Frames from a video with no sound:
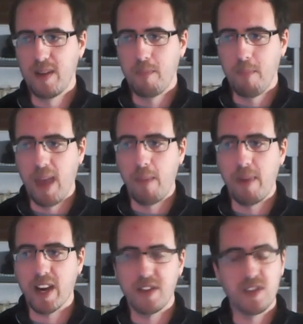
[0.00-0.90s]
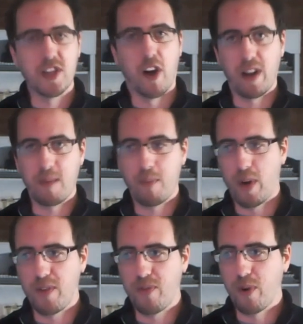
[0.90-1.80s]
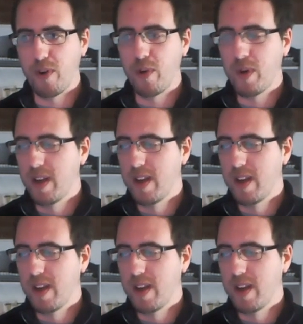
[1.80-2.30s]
may be a good starting point for you.